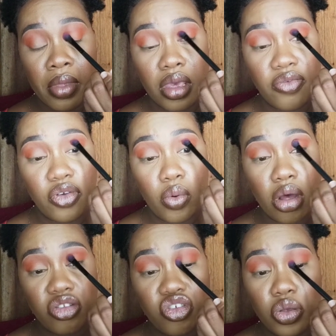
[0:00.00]
If you
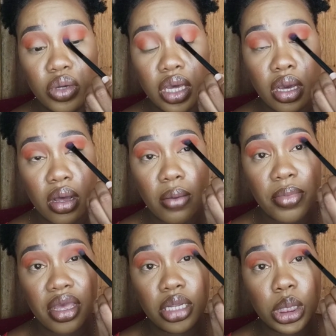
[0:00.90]
want to, you can
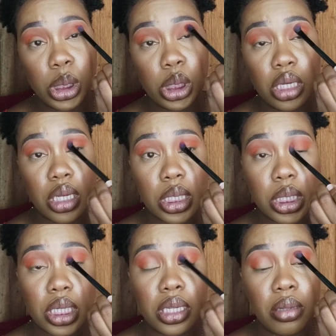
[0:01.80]
come in
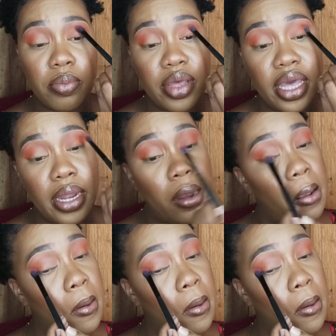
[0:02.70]
just a little bit.